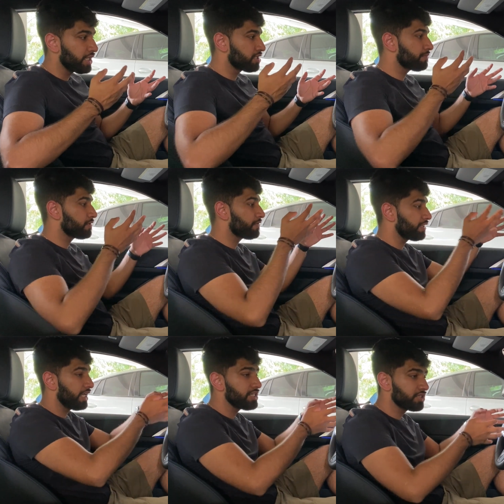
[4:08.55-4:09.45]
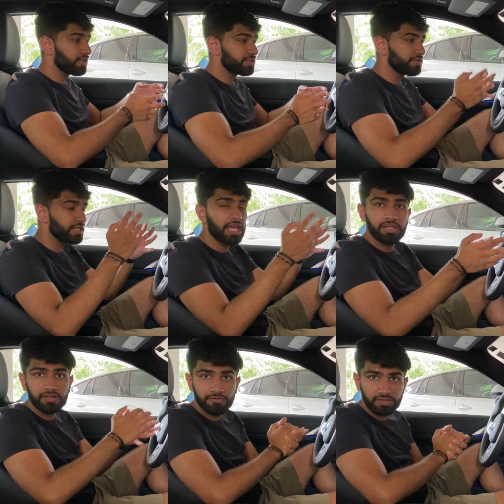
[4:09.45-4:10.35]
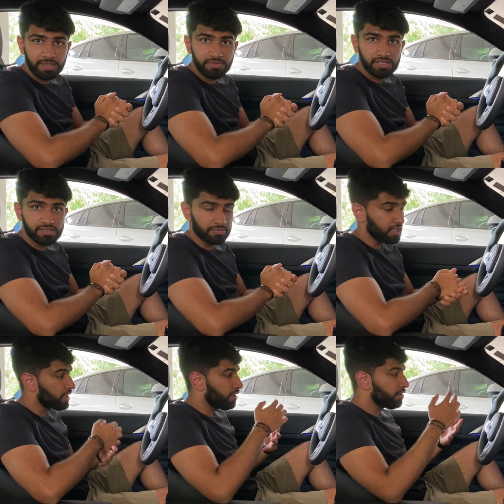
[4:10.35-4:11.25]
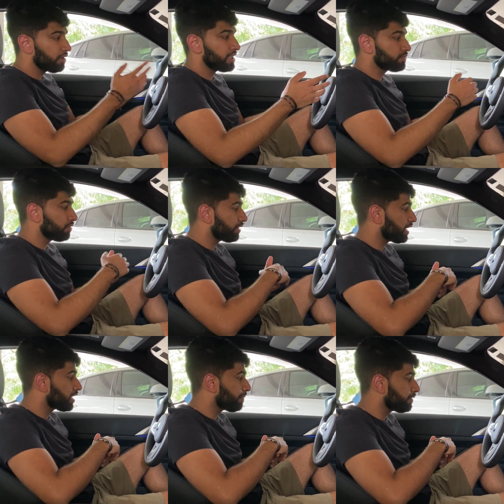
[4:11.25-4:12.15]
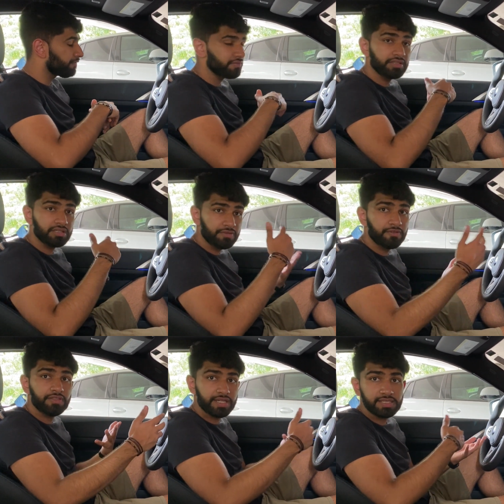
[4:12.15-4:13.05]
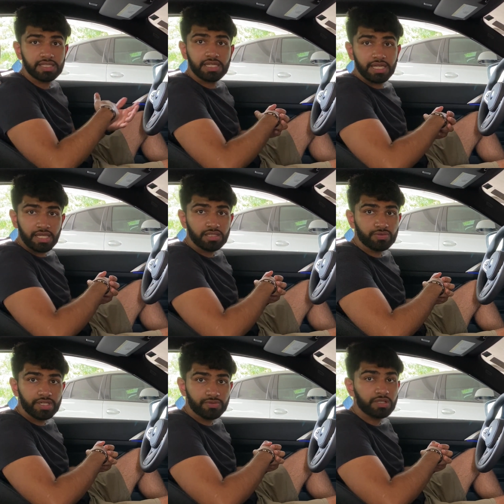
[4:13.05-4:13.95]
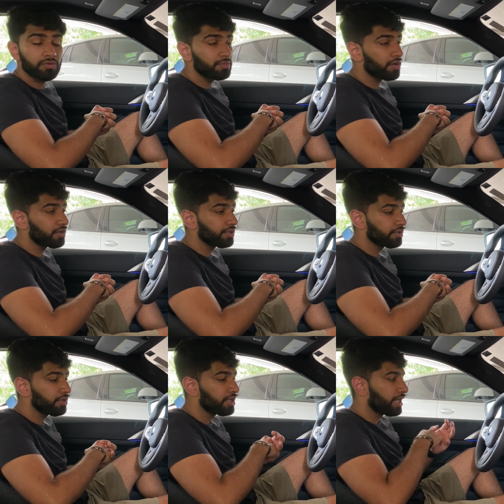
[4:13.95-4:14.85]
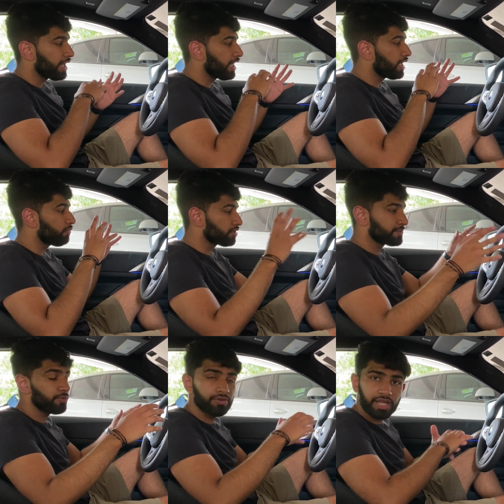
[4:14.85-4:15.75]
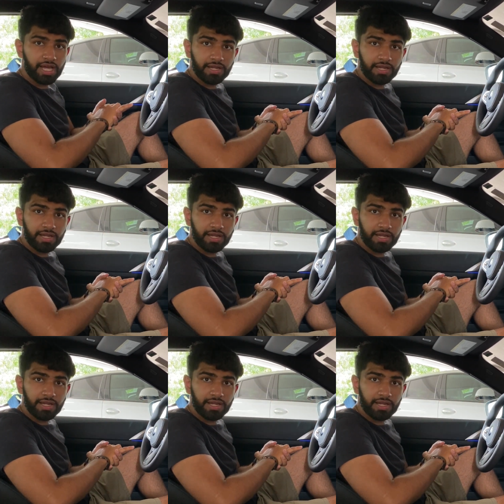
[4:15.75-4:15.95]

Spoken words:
terms of their gauge clusters and their infotainment system. Nonetheless, we'll look at a couple different things in the 2021 model year, and we'll explore that.